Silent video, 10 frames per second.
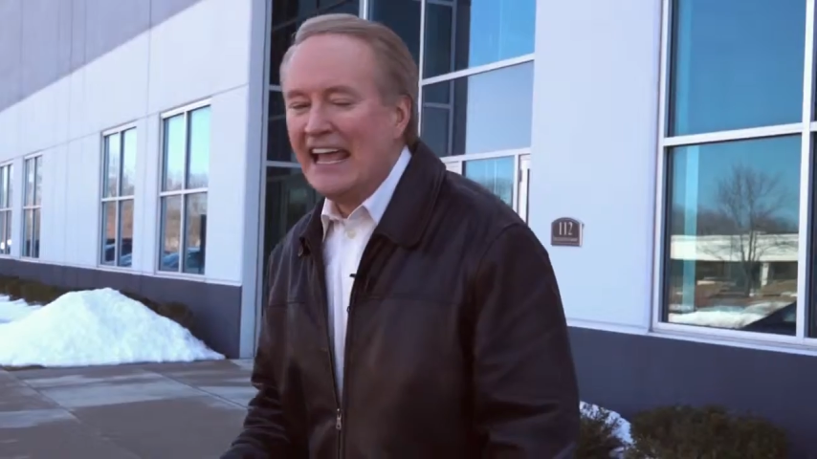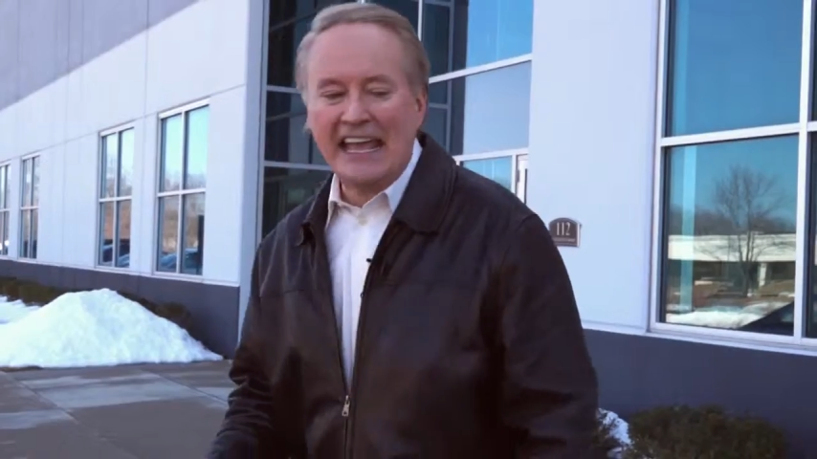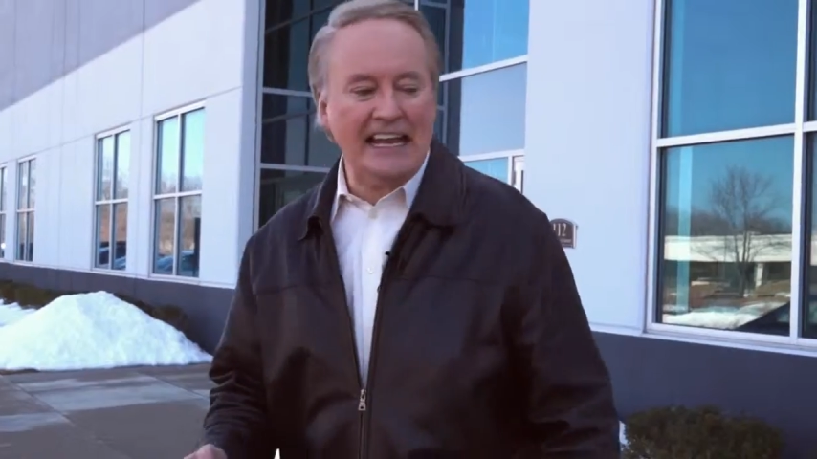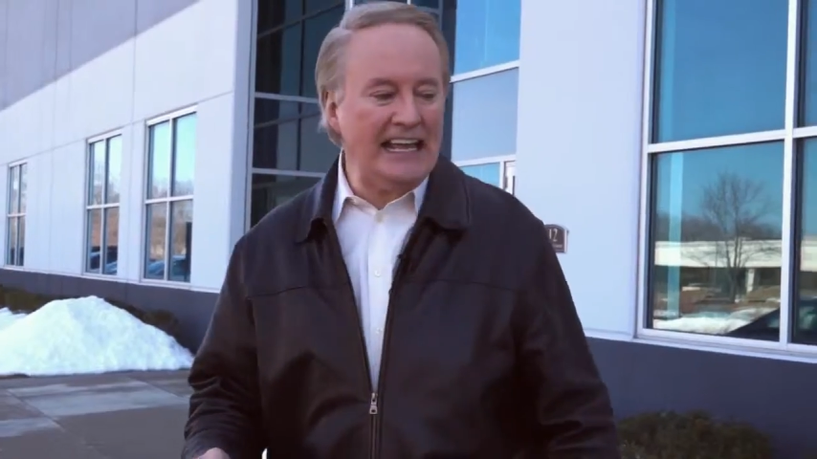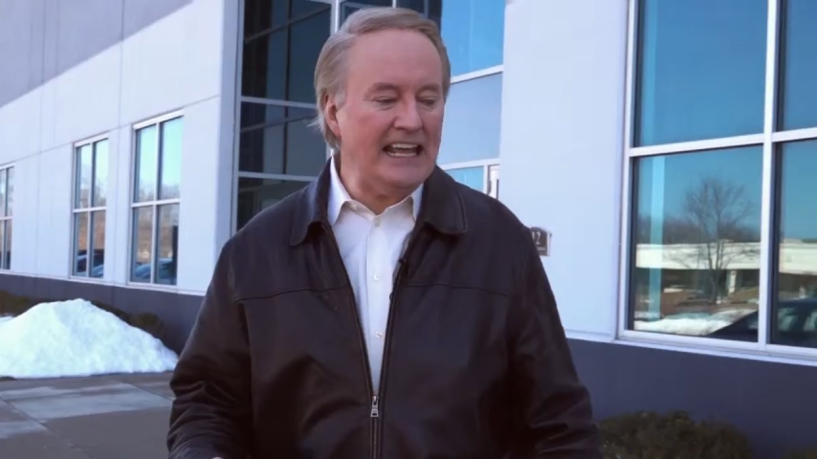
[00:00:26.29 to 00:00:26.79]

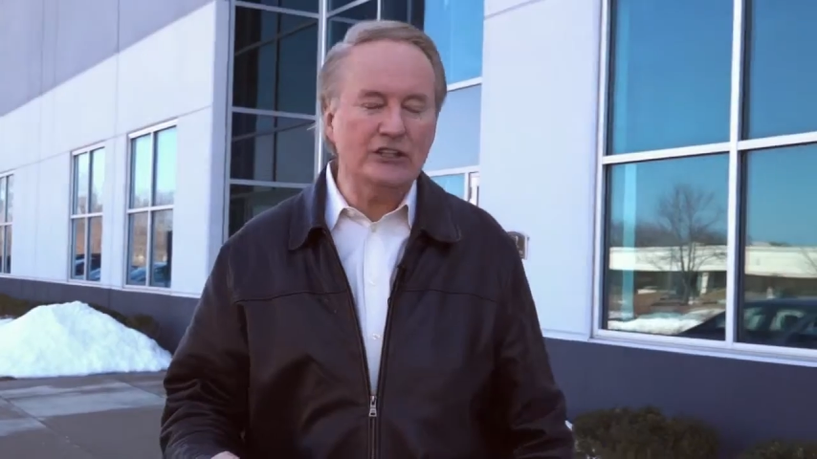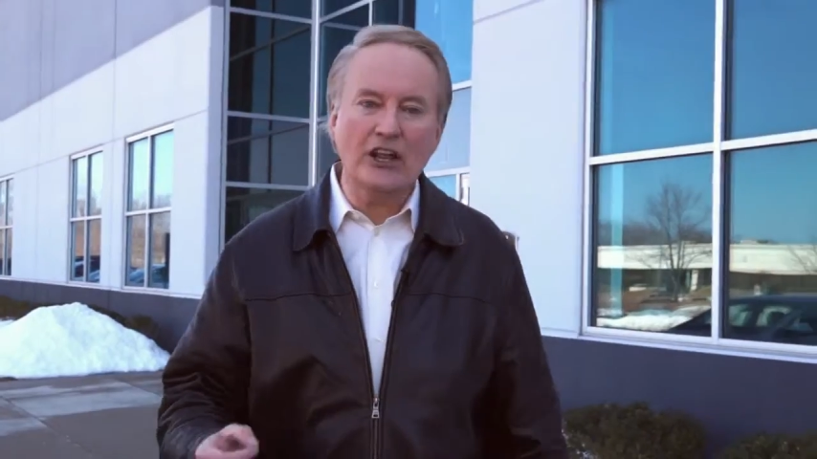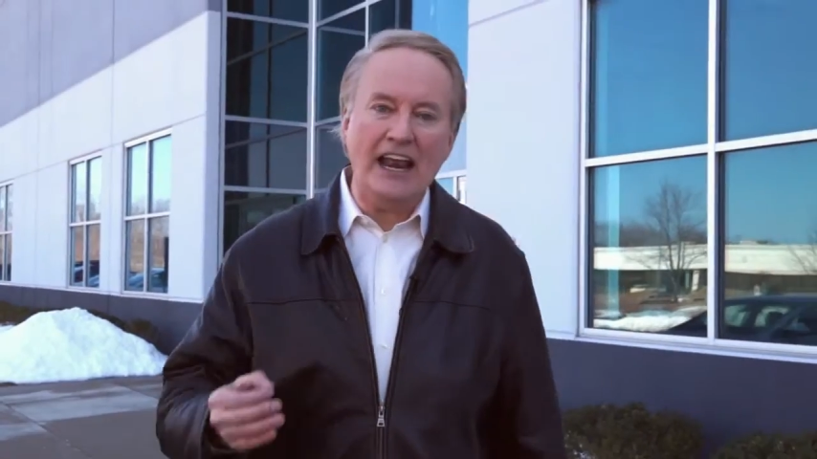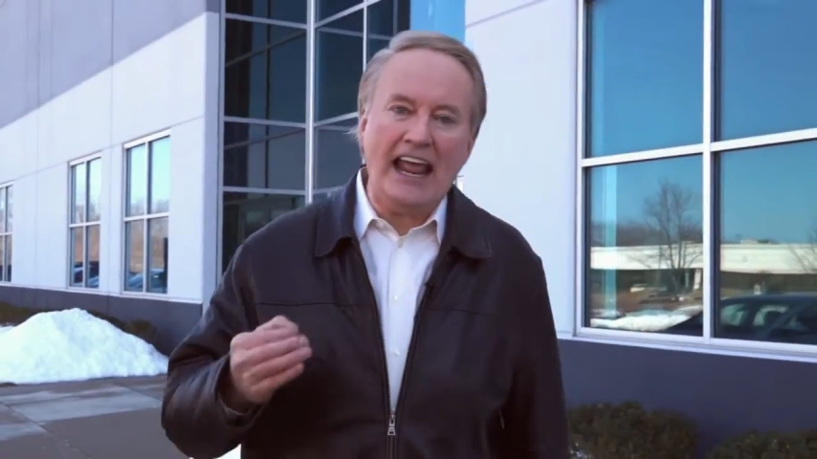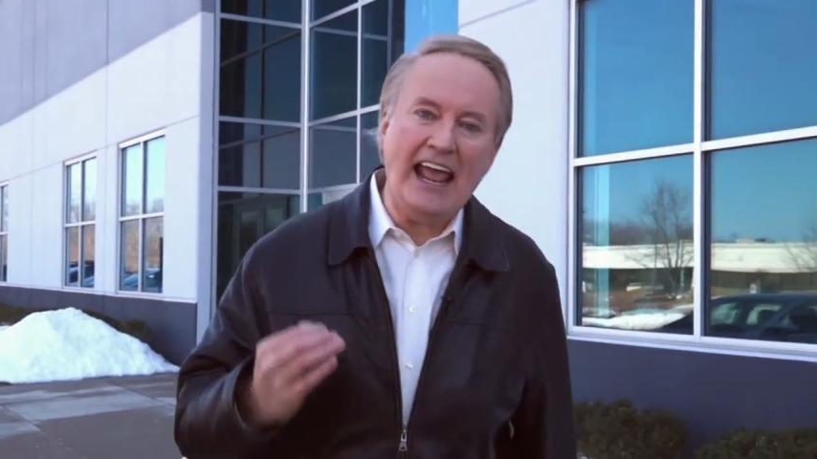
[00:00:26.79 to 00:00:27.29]
It is
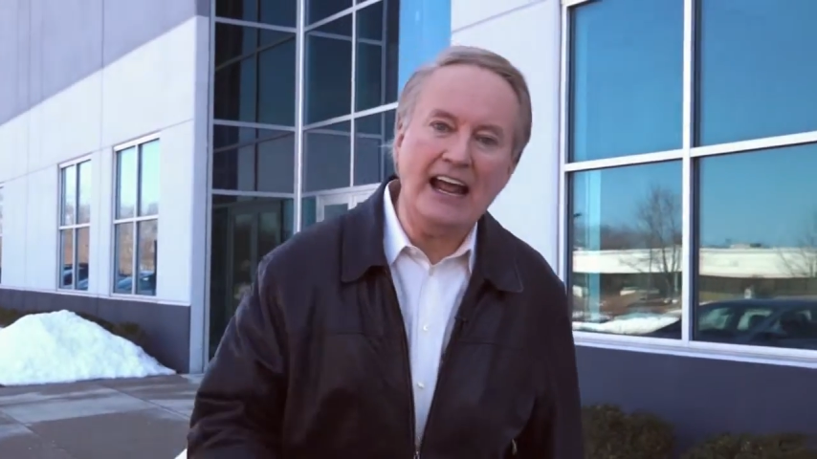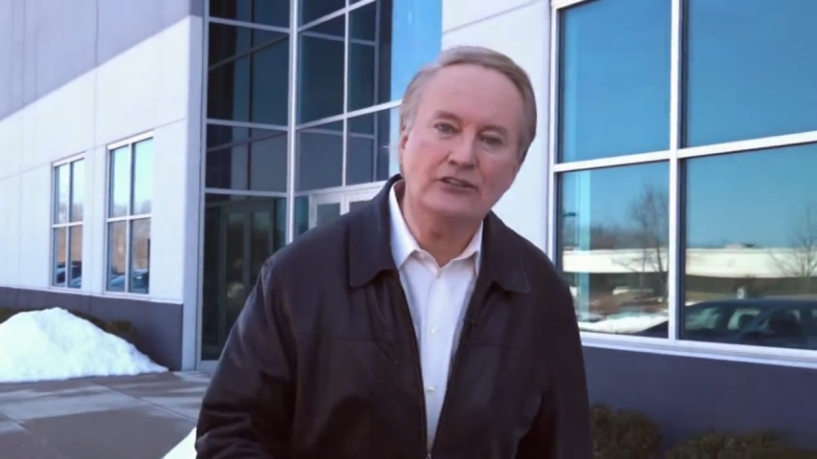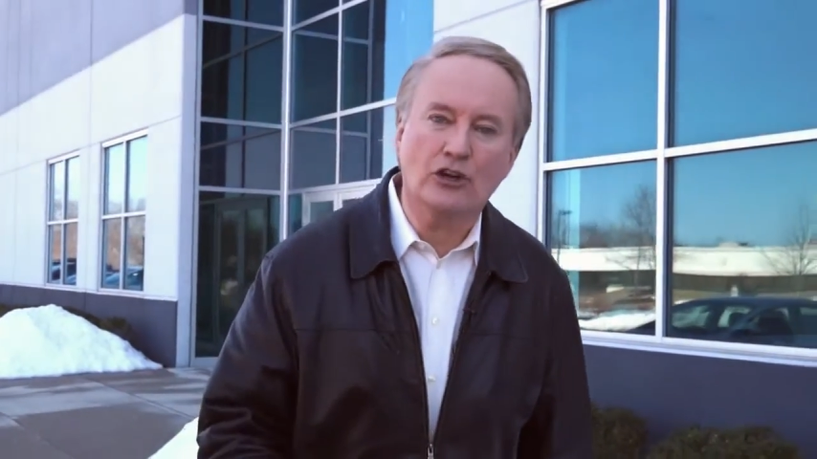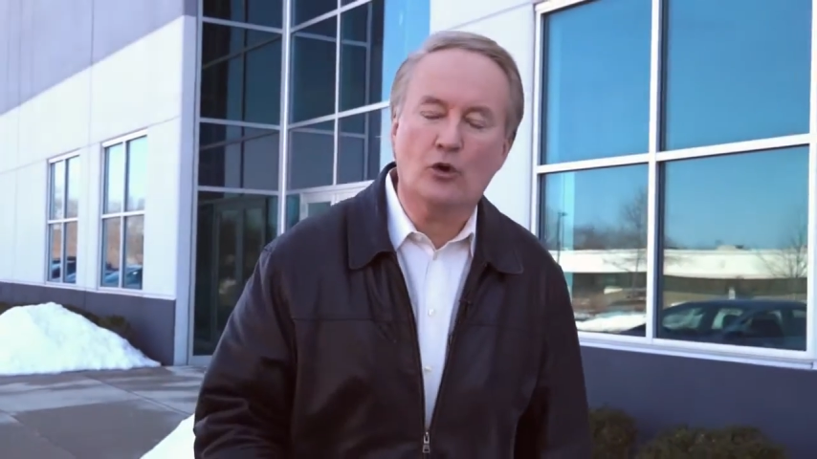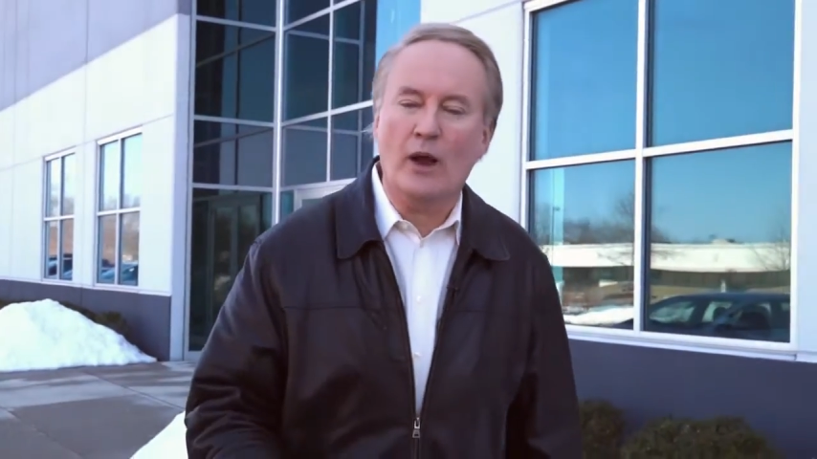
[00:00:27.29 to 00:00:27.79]
an
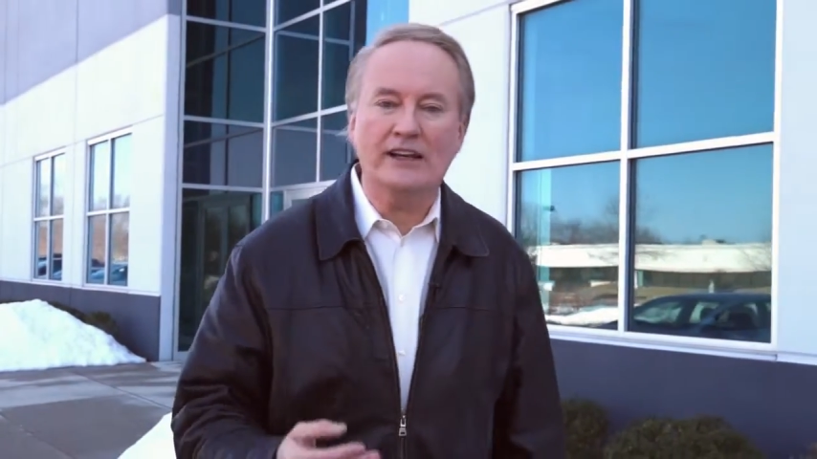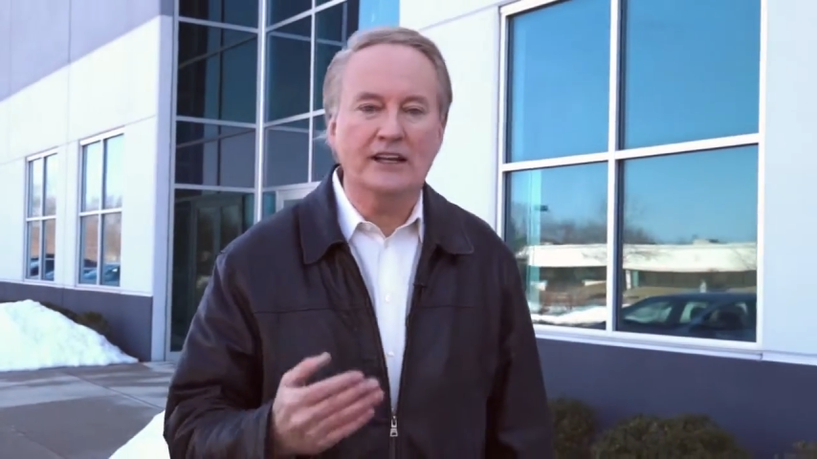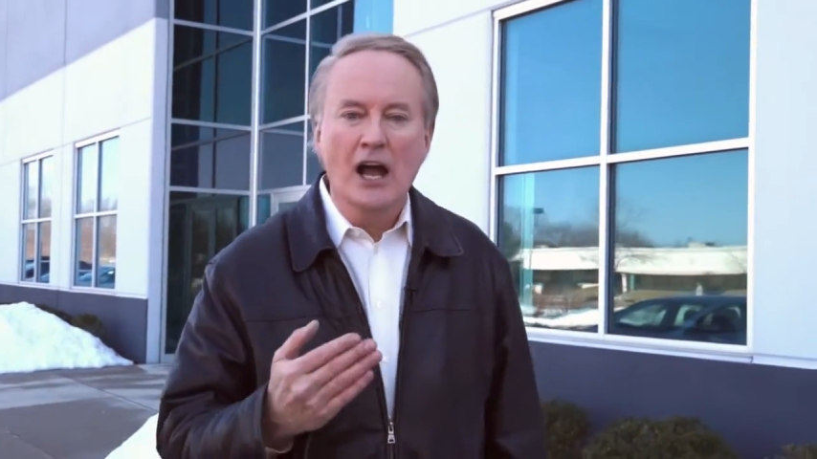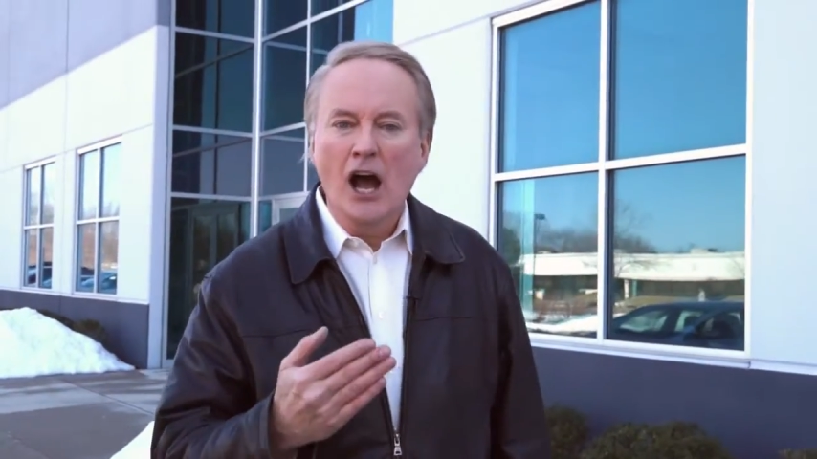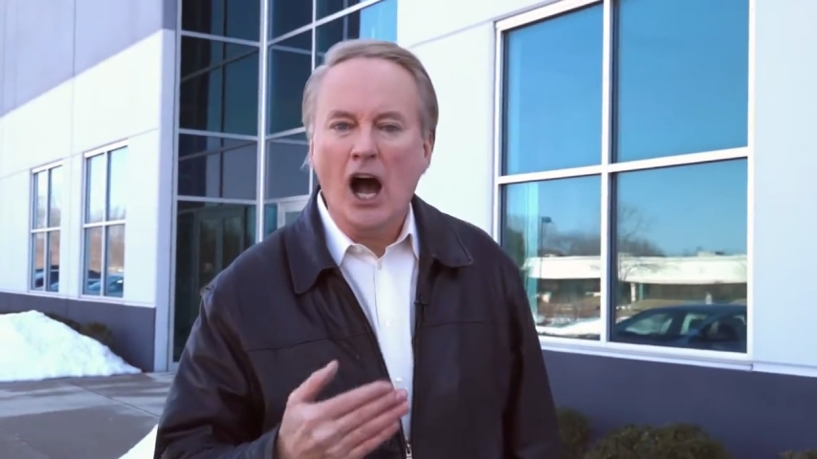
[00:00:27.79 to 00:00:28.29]
antiquated,